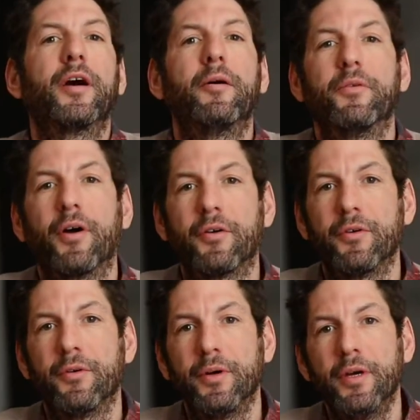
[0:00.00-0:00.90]
I was
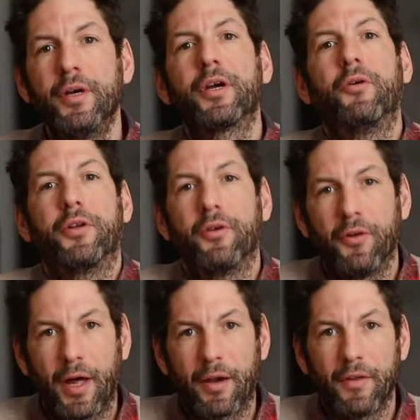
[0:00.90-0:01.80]
also going to
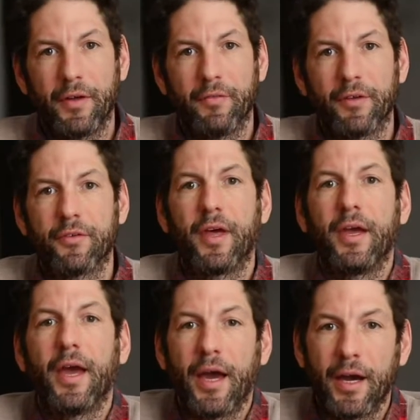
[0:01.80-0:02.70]
a lot of the events
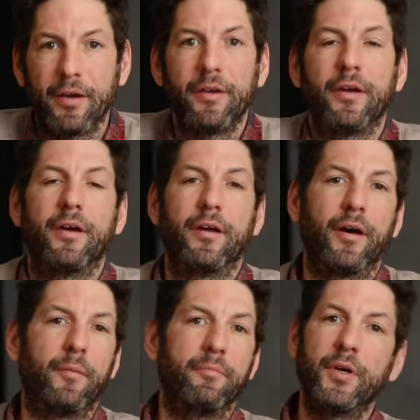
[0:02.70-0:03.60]
they had, and
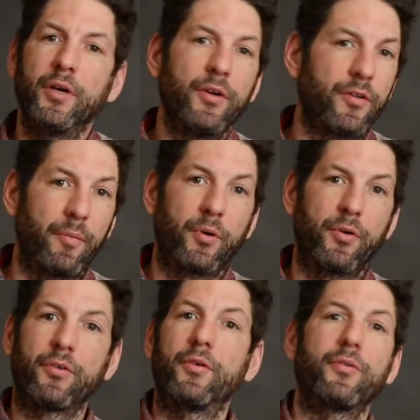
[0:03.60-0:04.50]
some
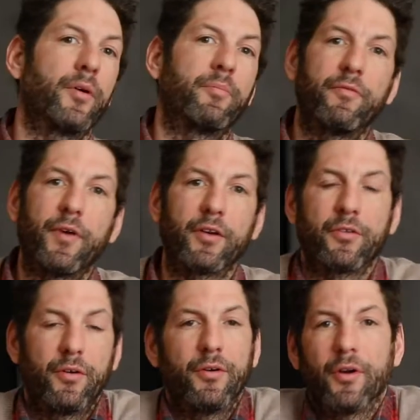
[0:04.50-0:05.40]
personal, some
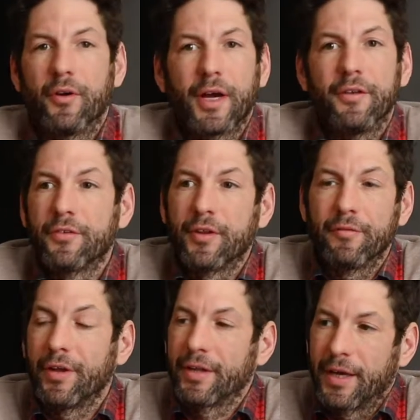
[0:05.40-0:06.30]
professional, and all kinds of
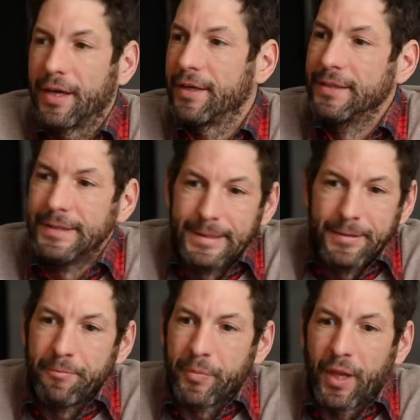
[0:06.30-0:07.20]
stuff like that.
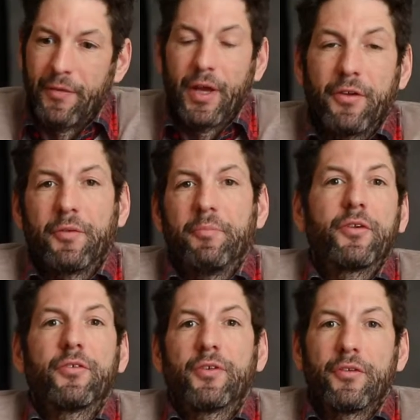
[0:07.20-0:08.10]
And as
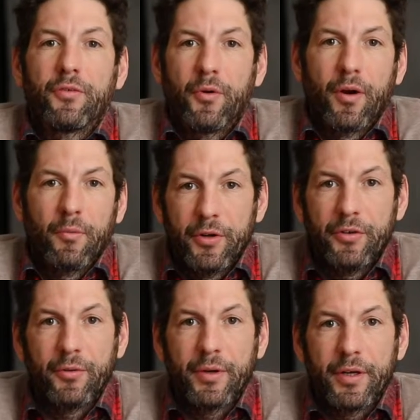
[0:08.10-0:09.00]
much as I swore I
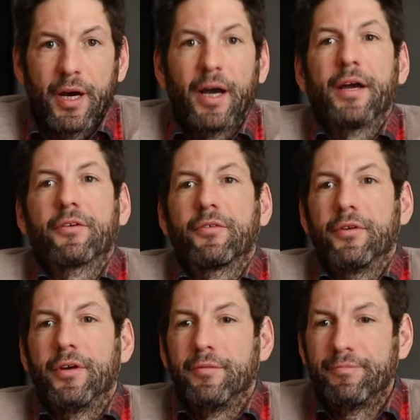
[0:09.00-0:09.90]
wouldn't do it, I
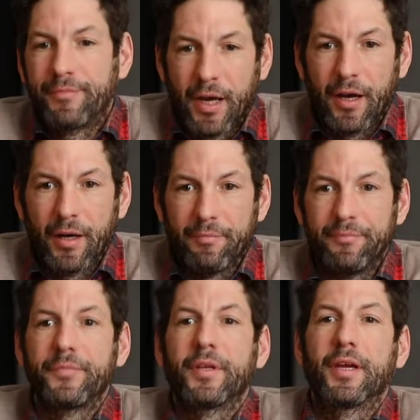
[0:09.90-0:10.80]
actually
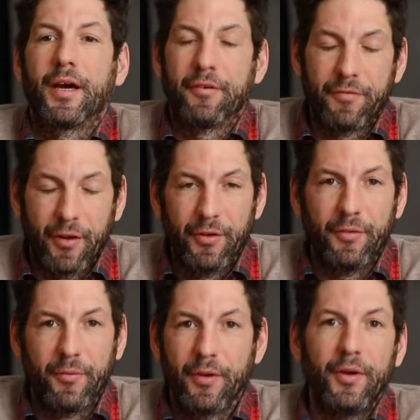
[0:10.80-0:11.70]
kind of fell
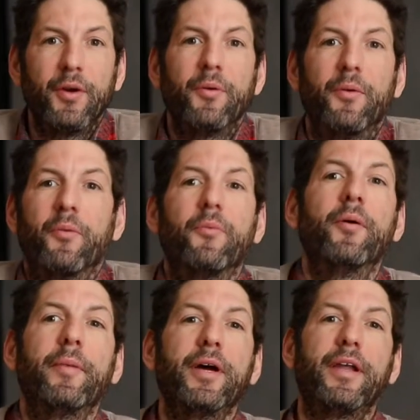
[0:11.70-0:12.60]
in with a
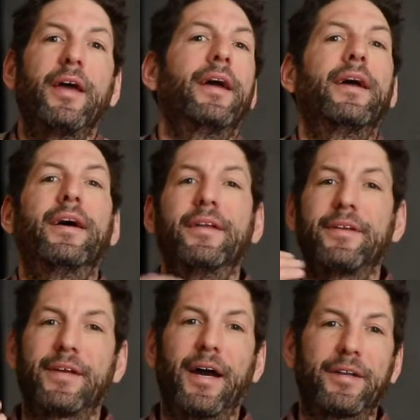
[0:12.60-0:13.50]
woman and
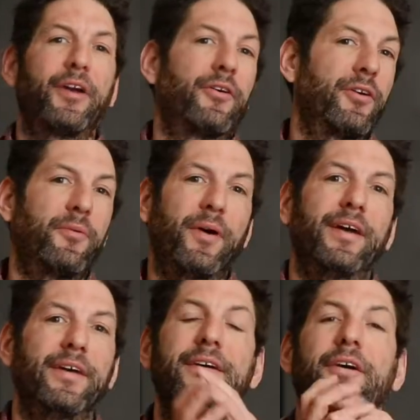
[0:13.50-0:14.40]
got carried
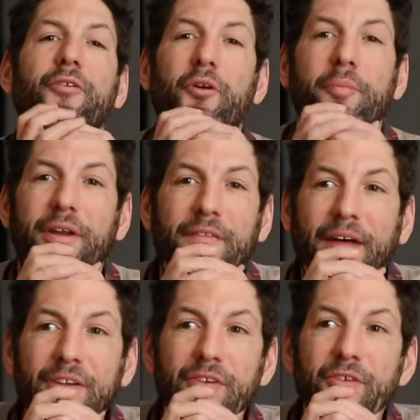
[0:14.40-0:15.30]
away a little bit in that